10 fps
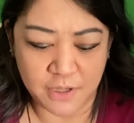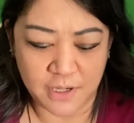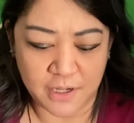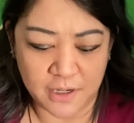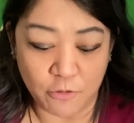
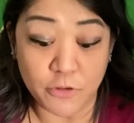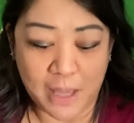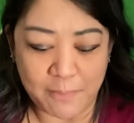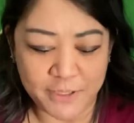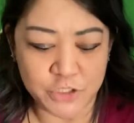or
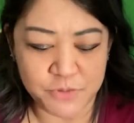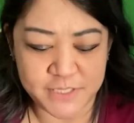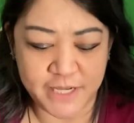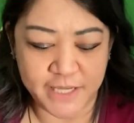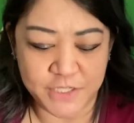that picture was
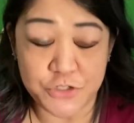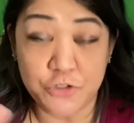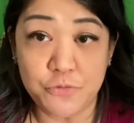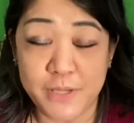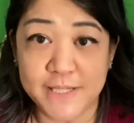taken
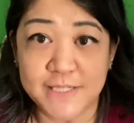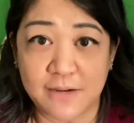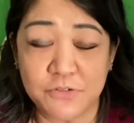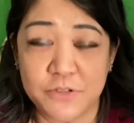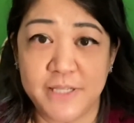2 weeks
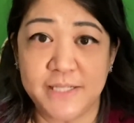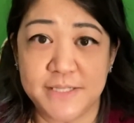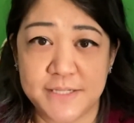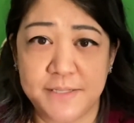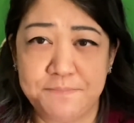after the
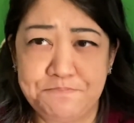incident.